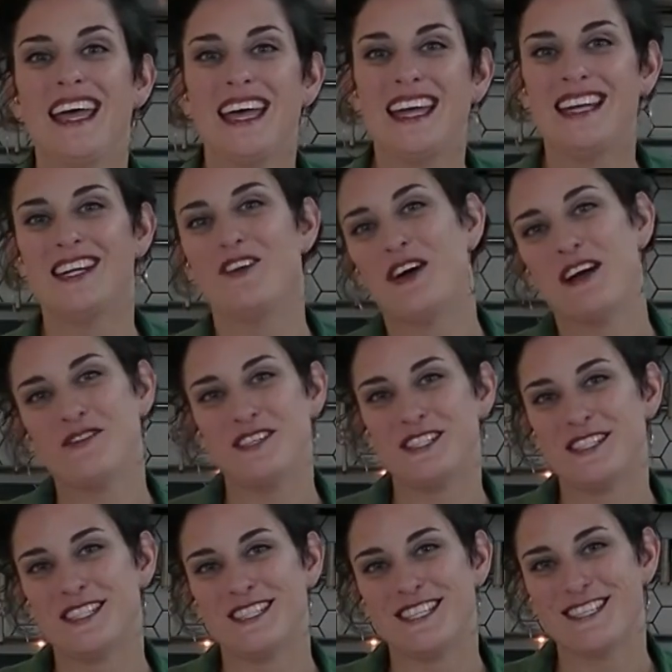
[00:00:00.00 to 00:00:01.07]
any crafting
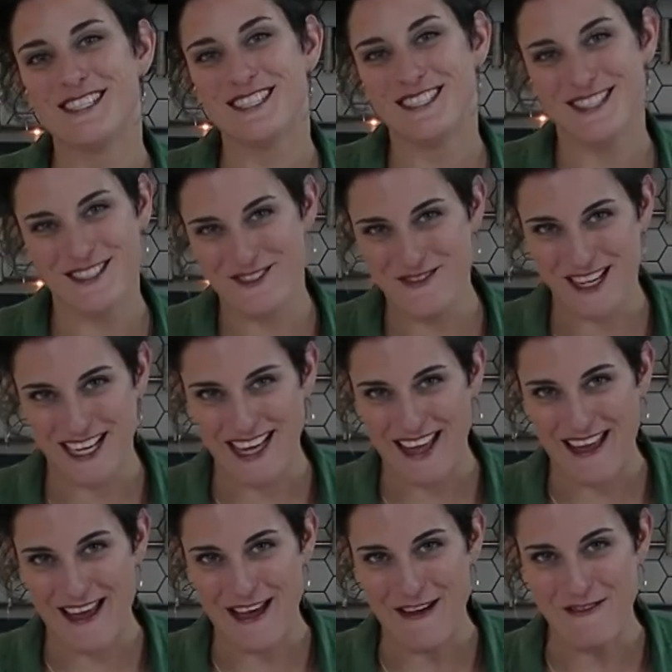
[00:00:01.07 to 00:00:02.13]
suggestions you may
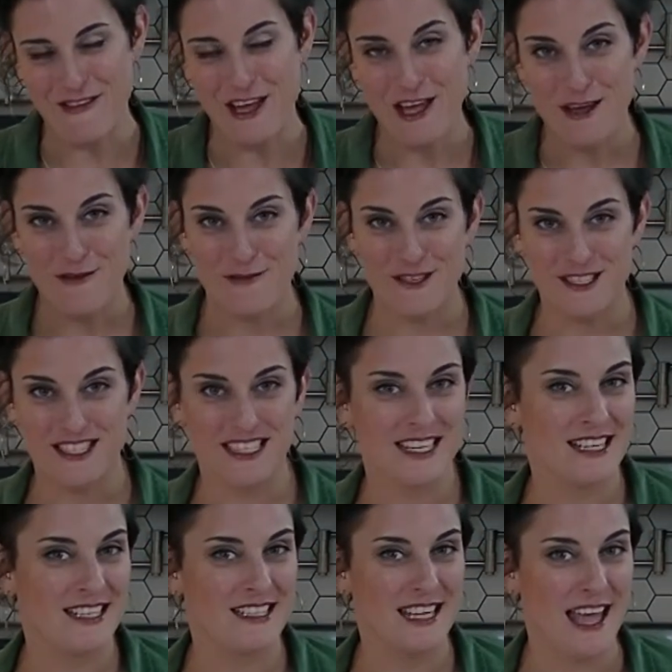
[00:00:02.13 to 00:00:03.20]
have, visit
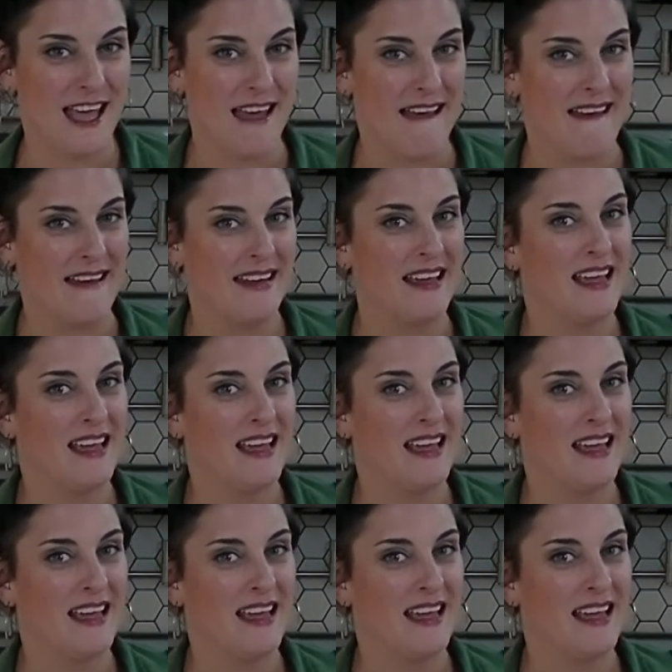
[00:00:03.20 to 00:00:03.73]
us at